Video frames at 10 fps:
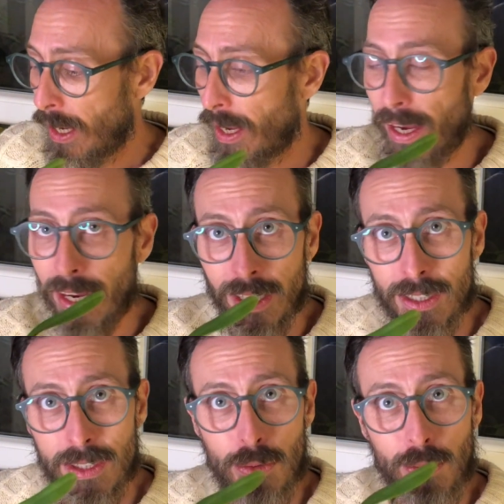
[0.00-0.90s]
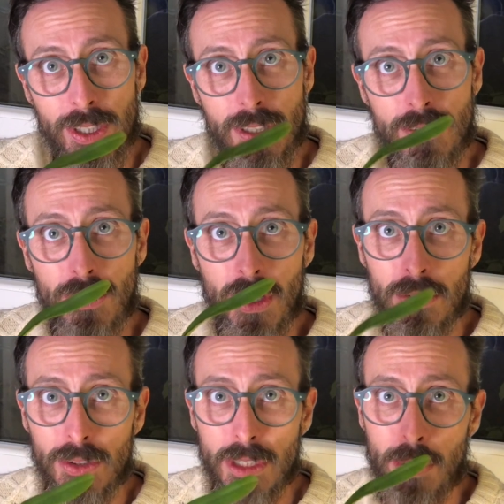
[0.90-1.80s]
And we've
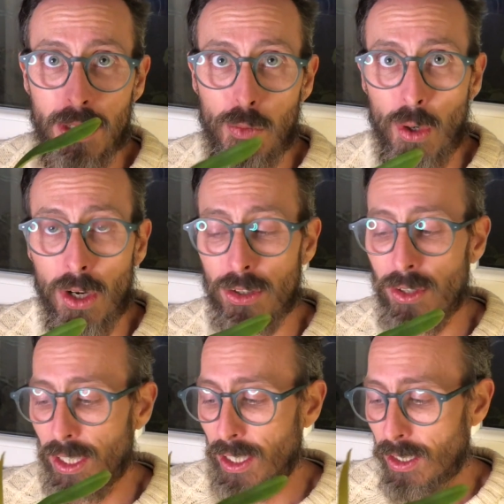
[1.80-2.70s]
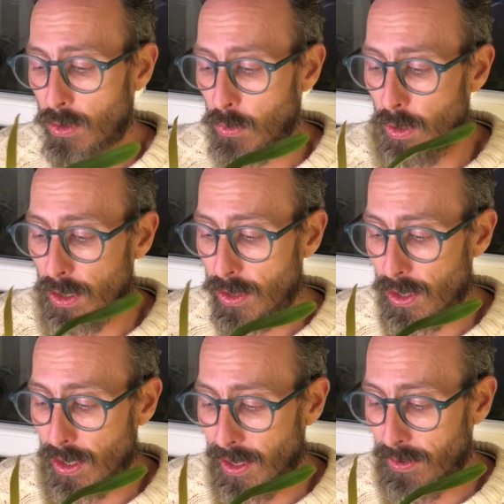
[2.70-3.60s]
only been watering it
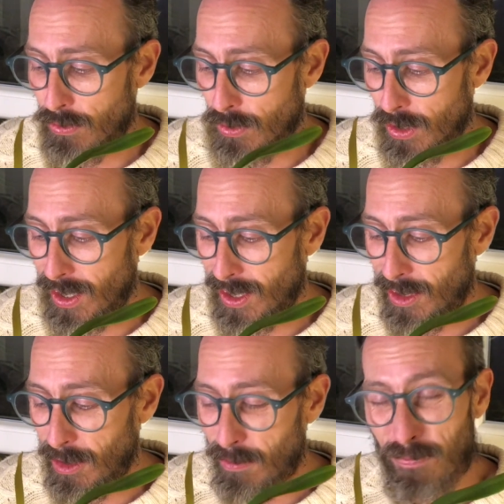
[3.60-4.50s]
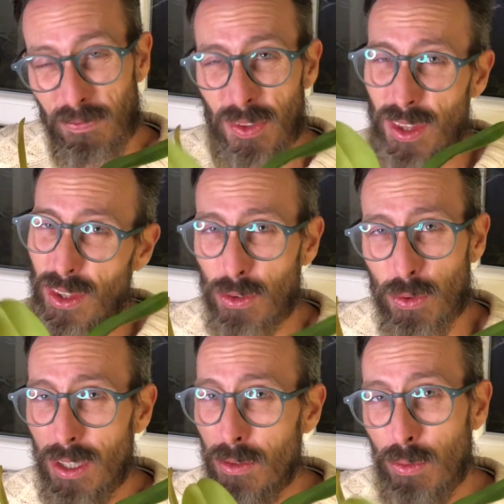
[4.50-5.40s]
once every
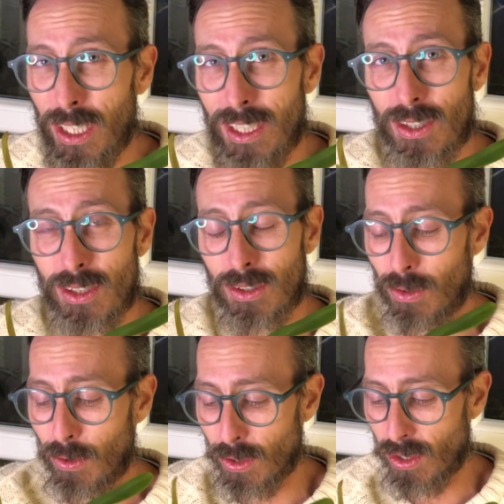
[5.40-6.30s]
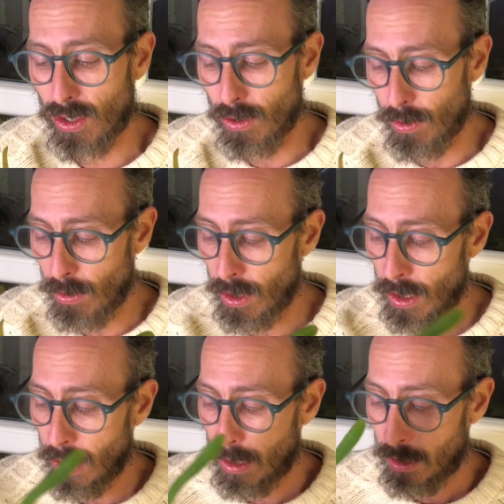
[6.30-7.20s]
3 weeks or so,
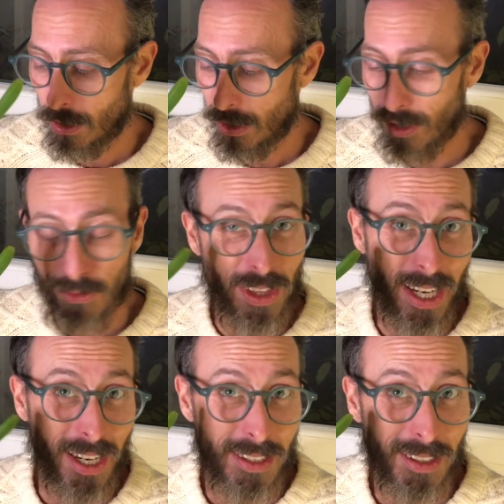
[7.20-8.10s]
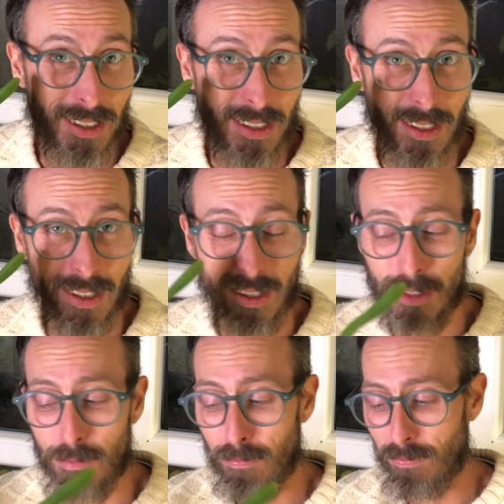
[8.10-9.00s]
if that.
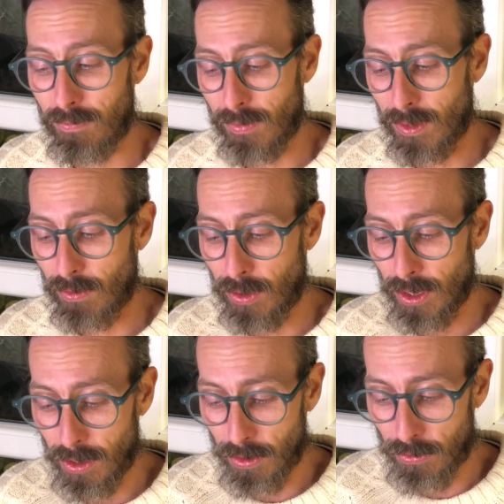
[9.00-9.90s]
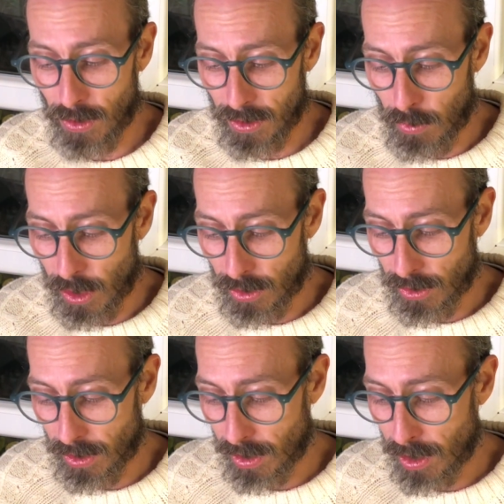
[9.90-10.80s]
Really, we've only watered
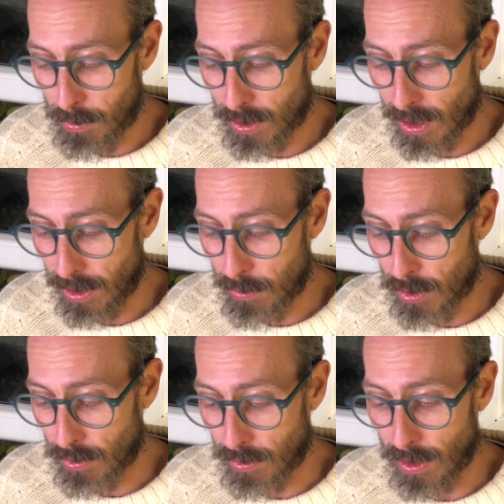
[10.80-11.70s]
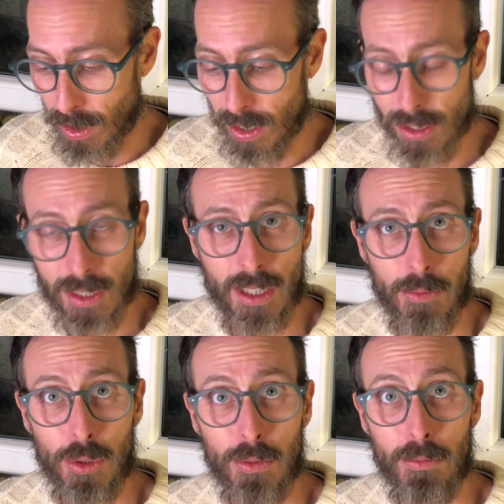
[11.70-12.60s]
it a couple times over the last
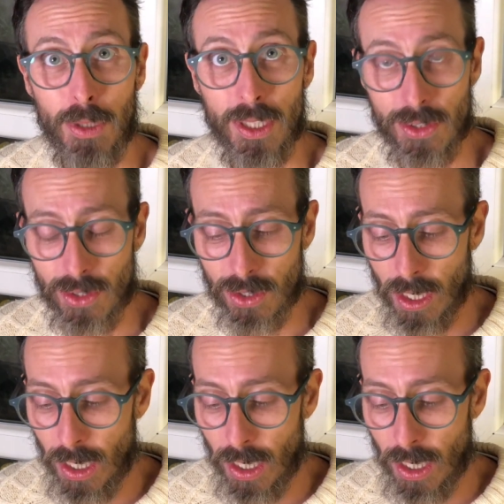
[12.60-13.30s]
couple months.